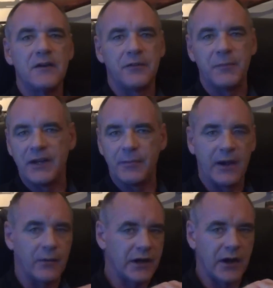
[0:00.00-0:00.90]
for me to be
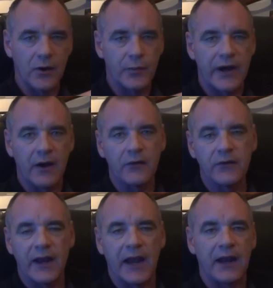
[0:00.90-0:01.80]
able to go
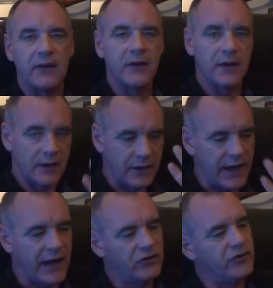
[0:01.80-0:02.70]
around and
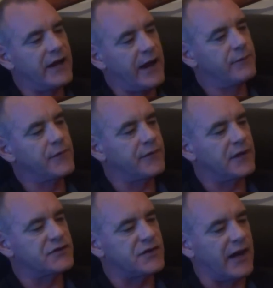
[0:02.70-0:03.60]
actually have the
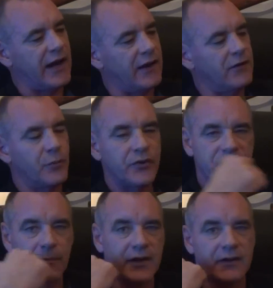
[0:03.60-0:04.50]
things in hand with
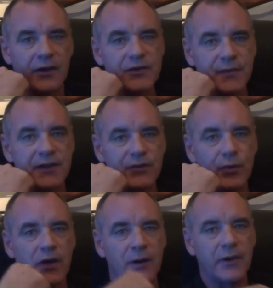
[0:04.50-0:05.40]
somebody that knows what they're
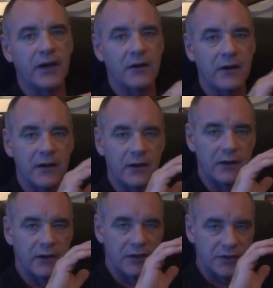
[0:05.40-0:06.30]
talking about,
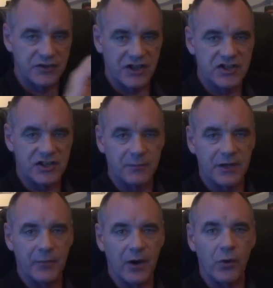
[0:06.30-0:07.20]
teaching me
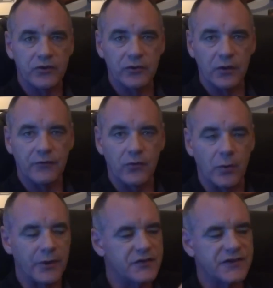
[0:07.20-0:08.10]
about what to look for,
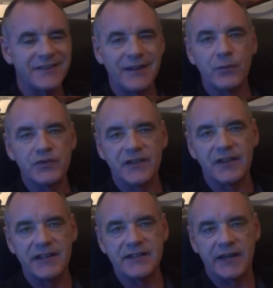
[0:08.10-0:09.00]
because the devil's in the
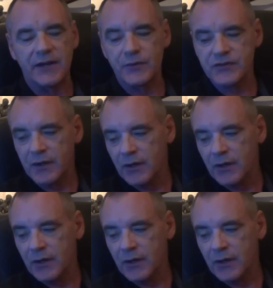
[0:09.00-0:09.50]
details.